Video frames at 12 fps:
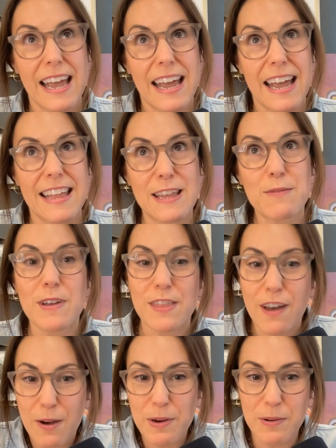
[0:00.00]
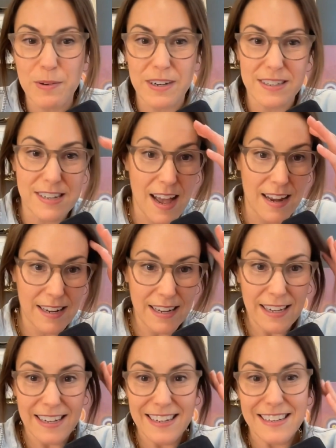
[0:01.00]
And then we thought we were done,
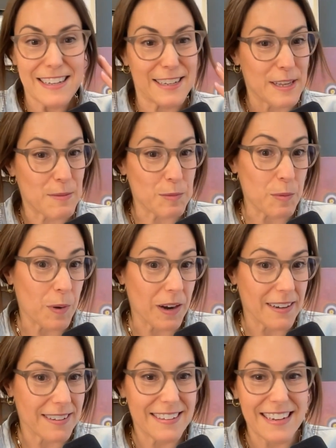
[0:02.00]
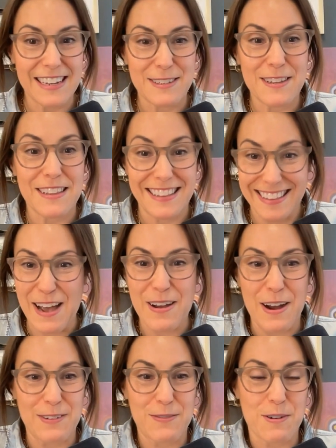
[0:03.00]
except we weren't. And so
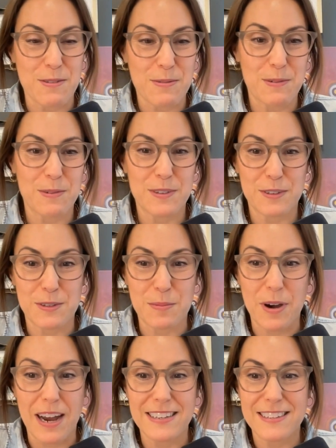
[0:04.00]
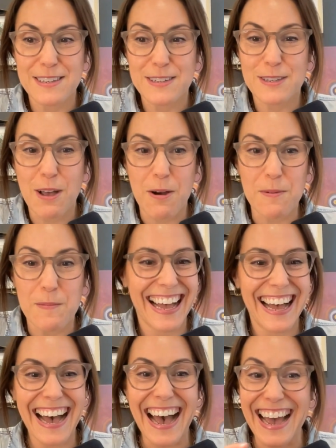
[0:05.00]
our fourth one was a surprise. So
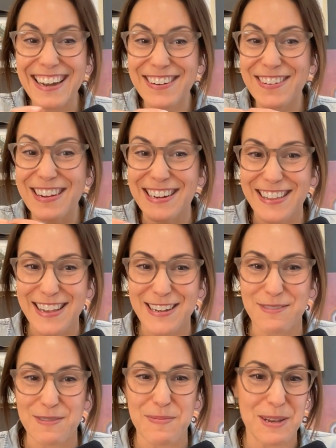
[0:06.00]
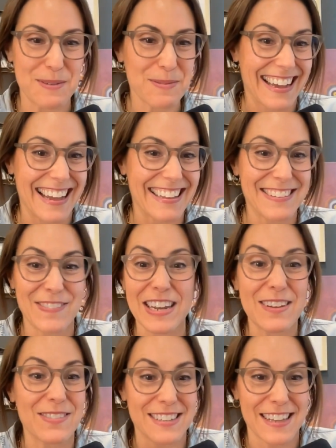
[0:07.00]
I don't know any of that is repeatable, but
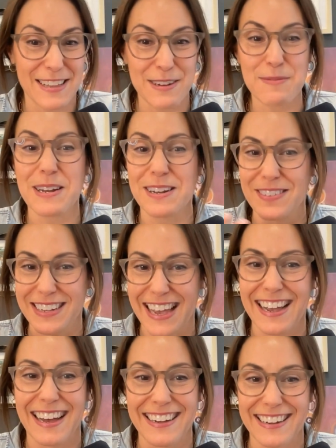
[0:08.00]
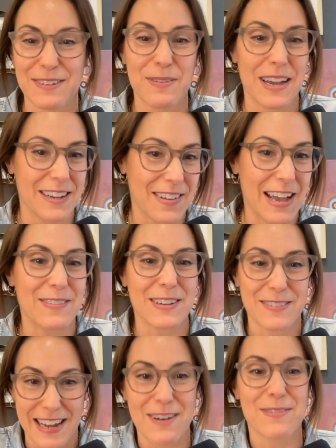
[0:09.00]
it was a little bit of a chaotic way of
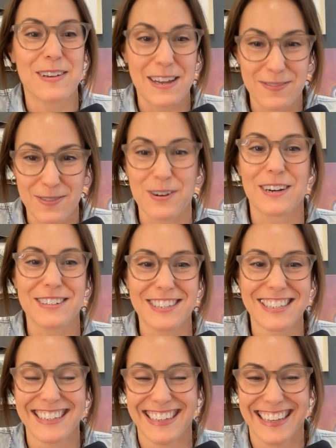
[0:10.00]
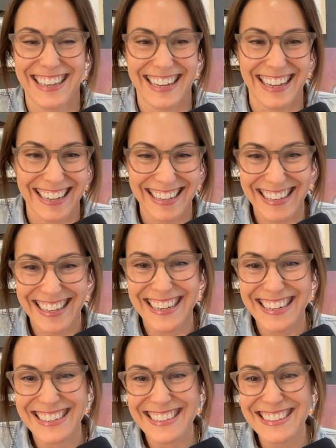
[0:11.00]
now we have 4 girls.
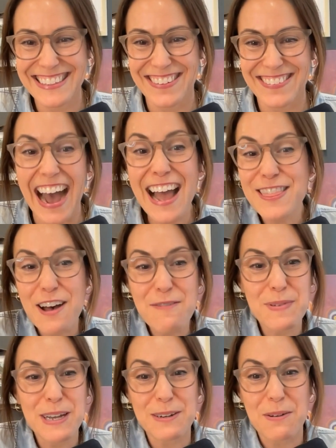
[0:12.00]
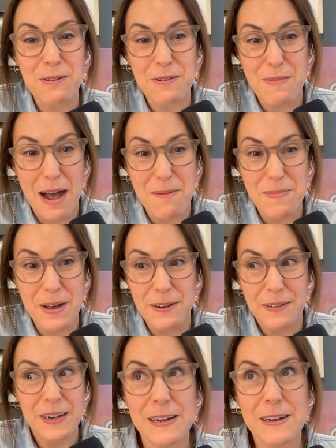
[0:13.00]
So I love being an older mom
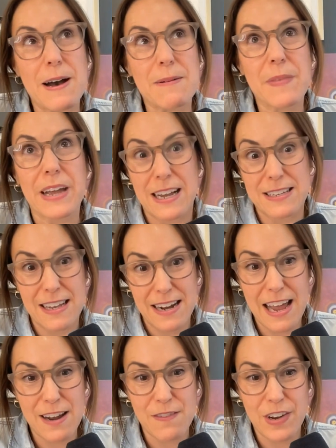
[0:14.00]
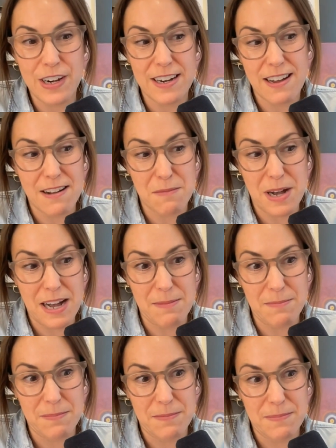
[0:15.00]
though. Like I said, I had a very young
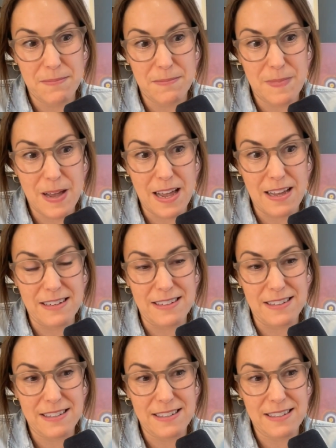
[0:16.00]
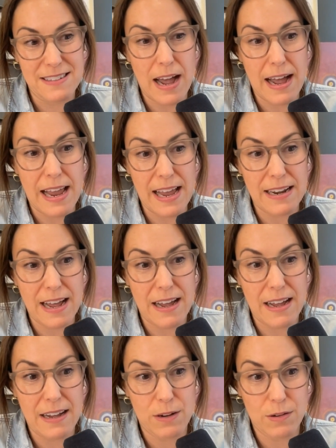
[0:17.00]
mom and I had
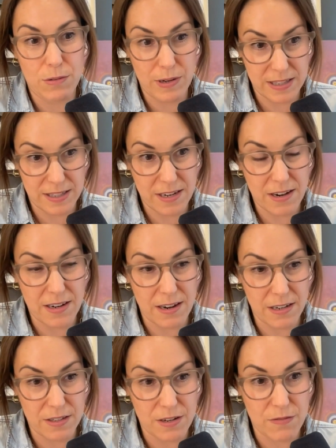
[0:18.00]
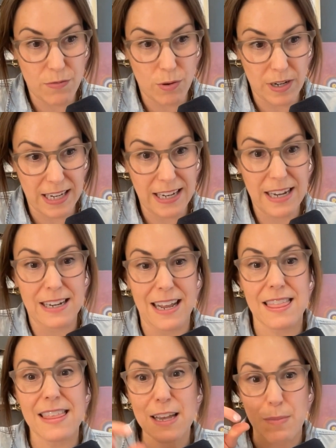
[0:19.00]
Quincy, our youngest, at 40. And I
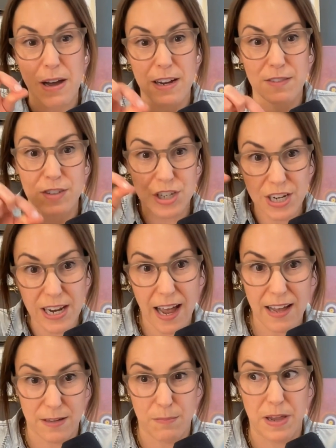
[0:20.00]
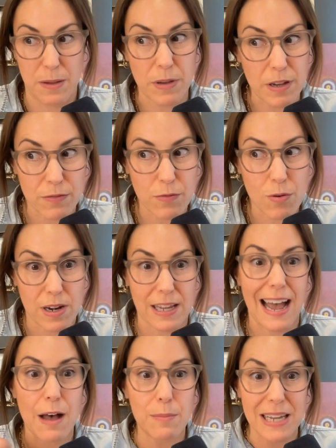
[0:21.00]
think about if she has a baby at
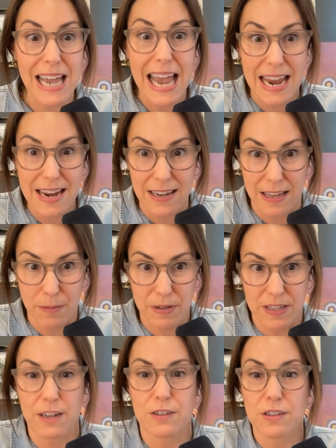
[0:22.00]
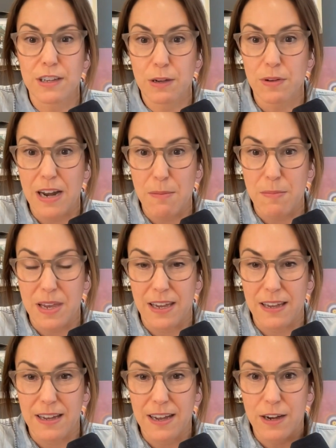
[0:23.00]
40, I'll be 80 potentially when I meet
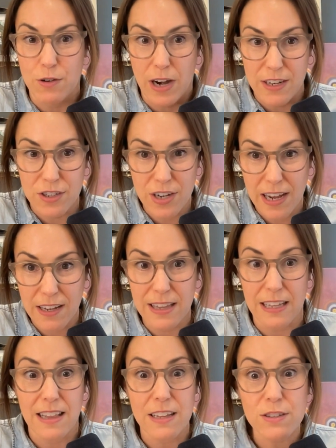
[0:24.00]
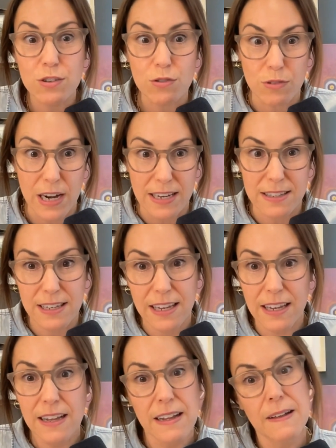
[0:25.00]
a grandchild. That's
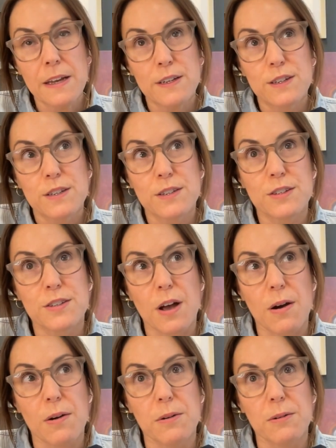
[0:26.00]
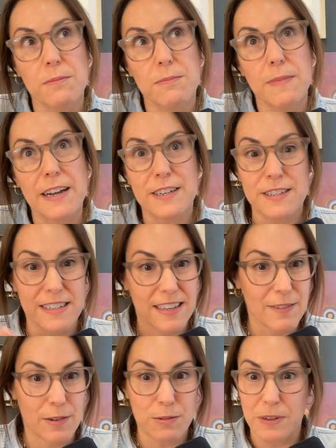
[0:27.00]
crazy. So I just need to
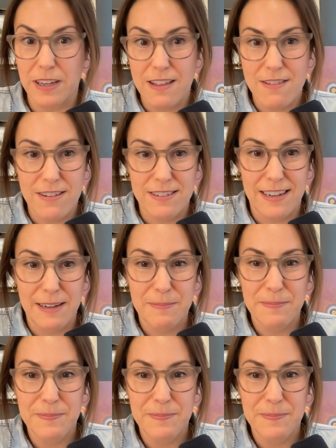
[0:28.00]
live a really long time.